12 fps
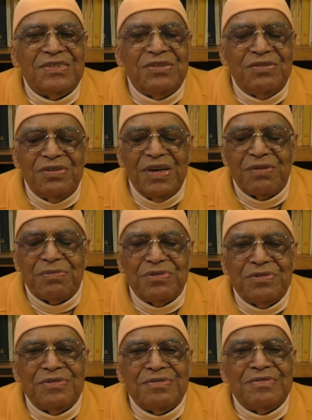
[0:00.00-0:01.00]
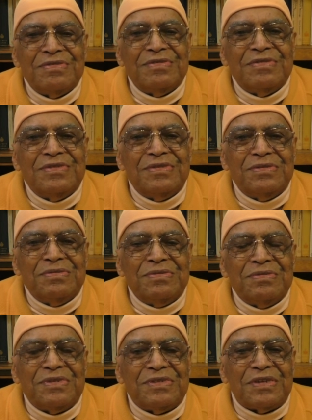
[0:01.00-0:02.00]
we have to
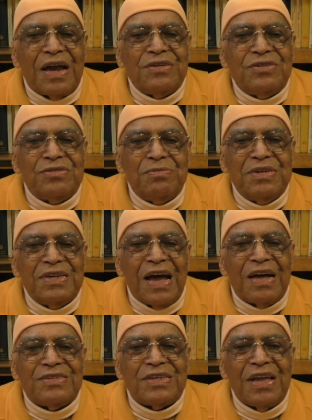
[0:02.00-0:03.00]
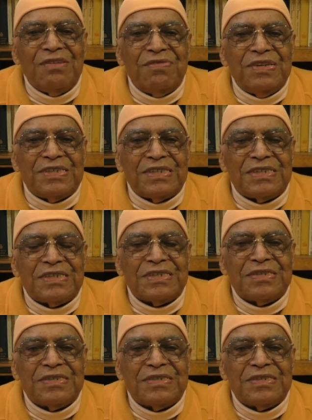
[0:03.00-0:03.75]
try to be unselfish.